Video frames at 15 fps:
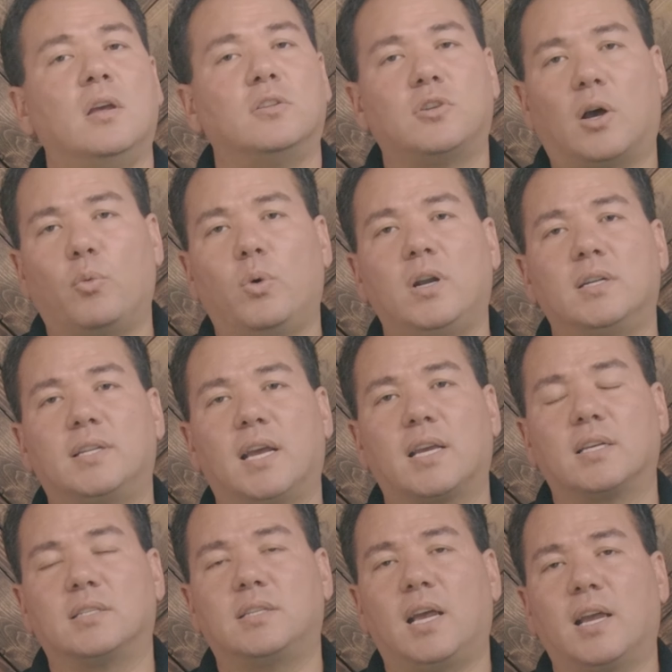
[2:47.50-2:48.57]
So I want to
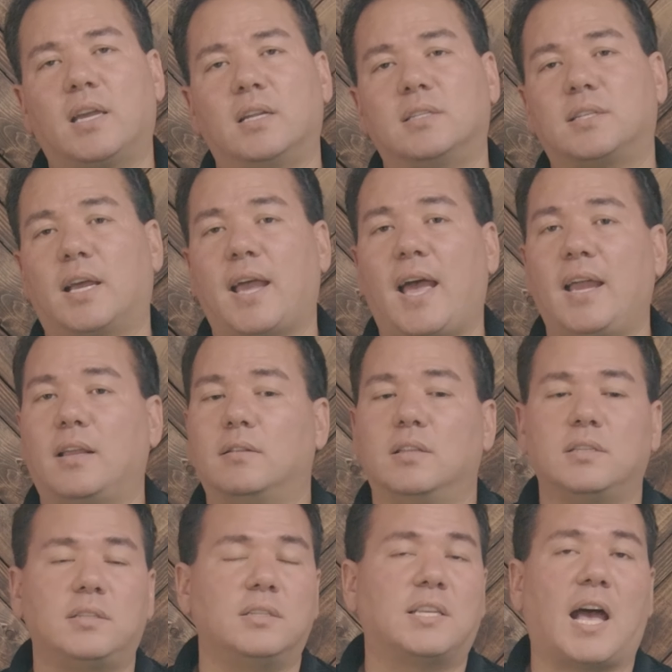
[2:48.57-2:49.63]
take a second and say, hey,
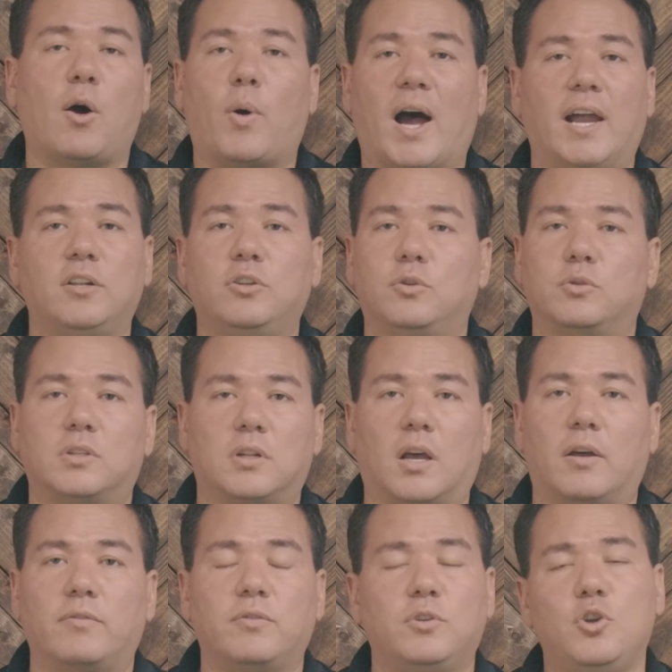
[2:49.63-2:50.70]
this is how I do stuff.